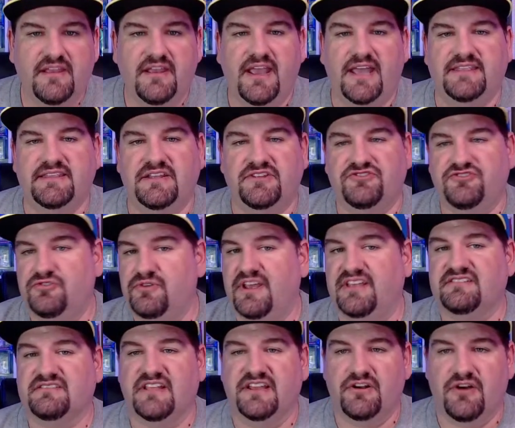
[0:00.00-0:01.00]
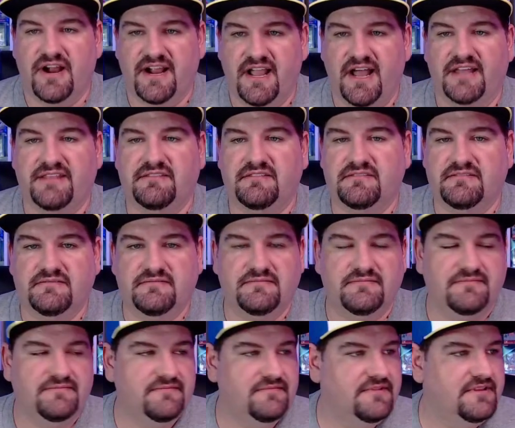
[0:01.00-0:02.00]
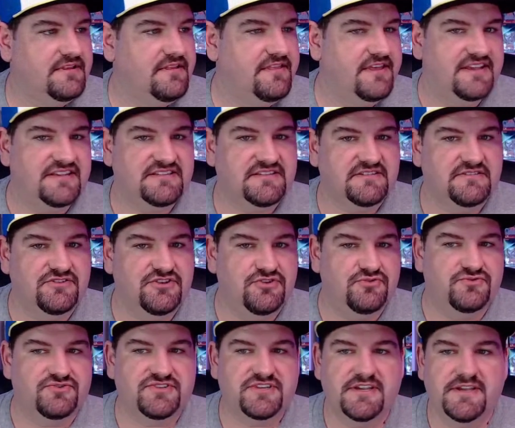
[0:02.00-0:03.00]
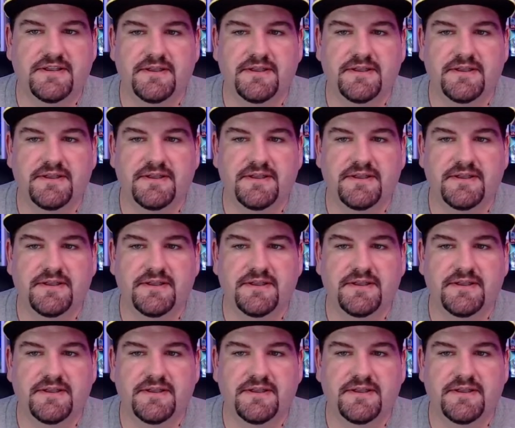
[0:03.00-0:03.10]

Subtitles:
And then 2 days later, I got this news.